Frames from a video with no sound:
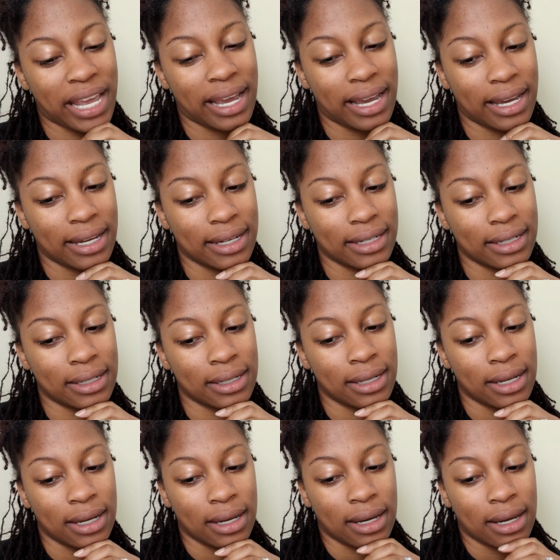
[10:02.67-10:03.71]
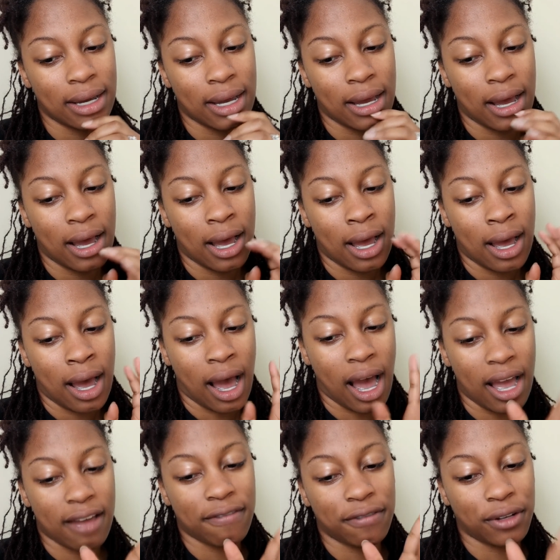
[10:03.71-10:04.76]
and
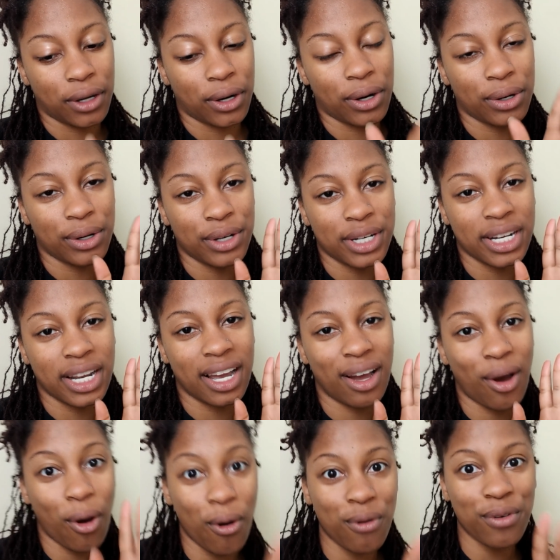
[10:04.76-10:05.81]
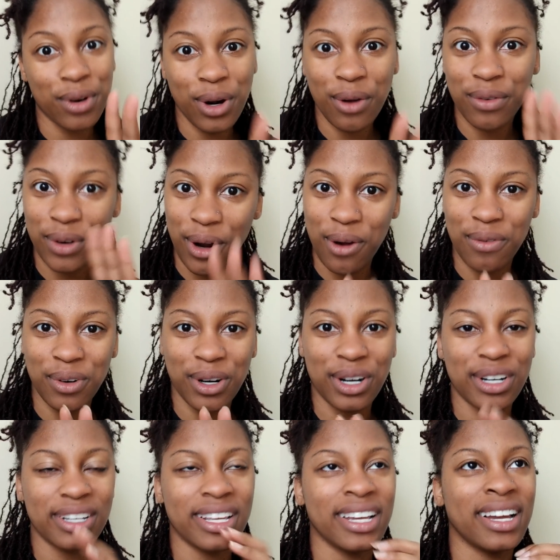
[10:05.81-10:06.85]
I have learned over and over and
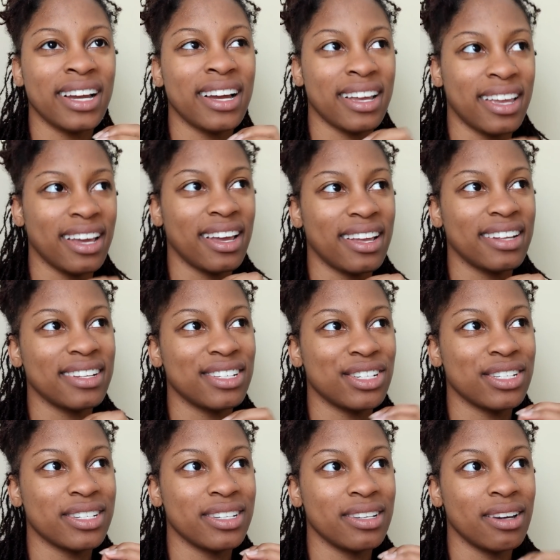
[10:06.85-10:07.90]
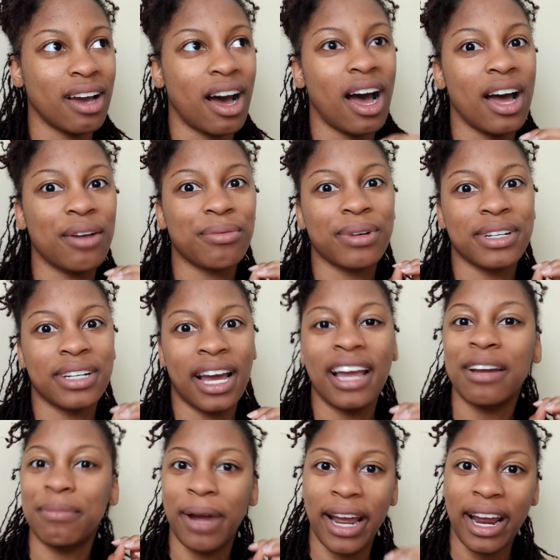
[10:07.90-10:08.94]
over again to not
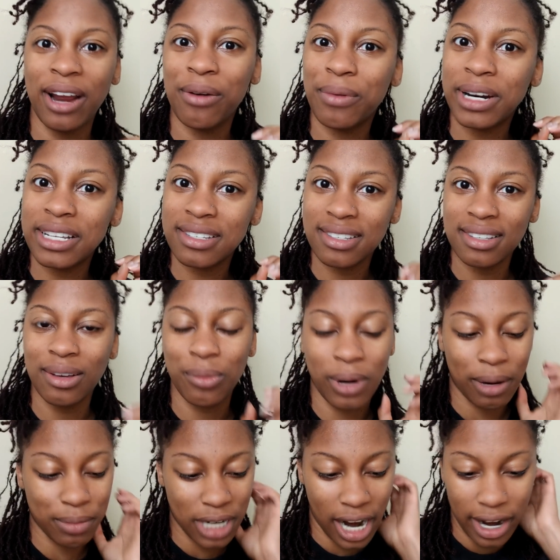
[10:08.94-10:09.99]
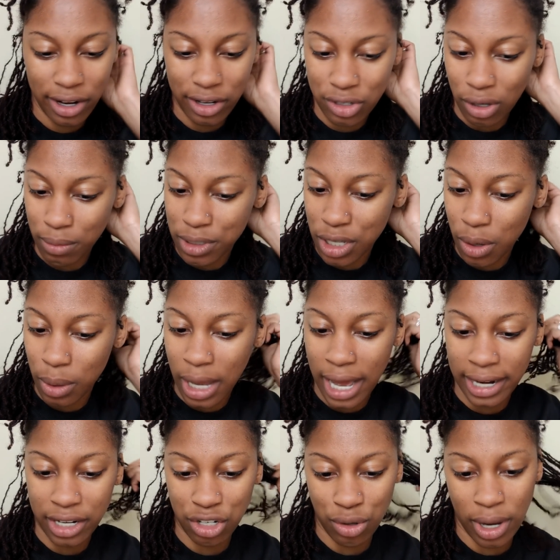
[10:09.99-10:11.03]
retighten my hair when I'm tired. So I'm so
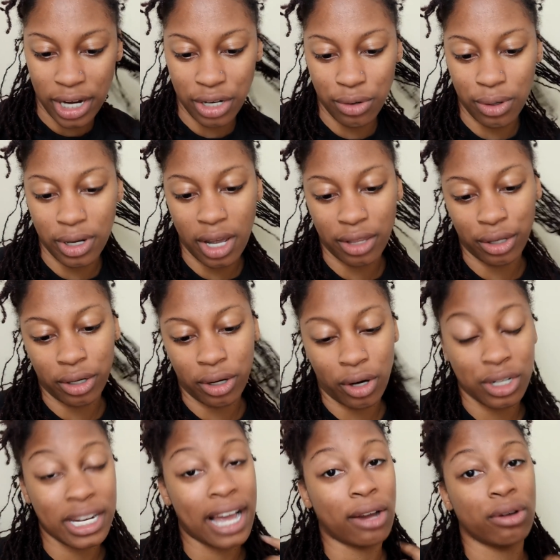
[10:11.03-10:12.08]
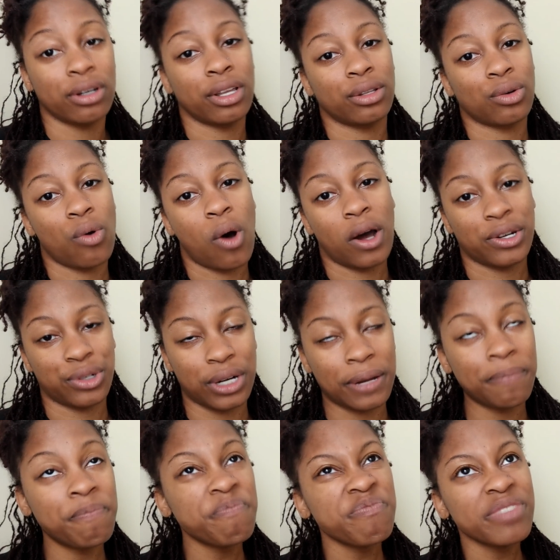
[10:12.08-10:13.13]
glad I didn't try to do another or tackle another
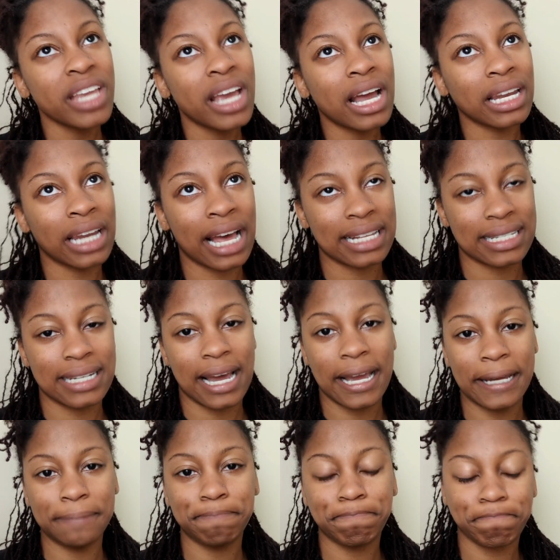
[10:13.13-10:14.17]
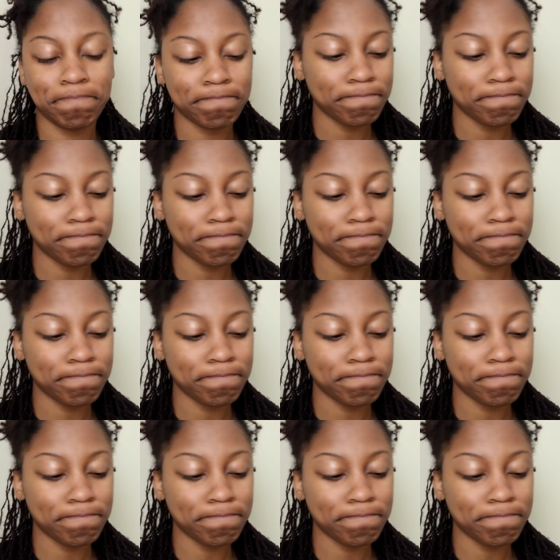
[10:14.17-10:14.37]
quadrant last night.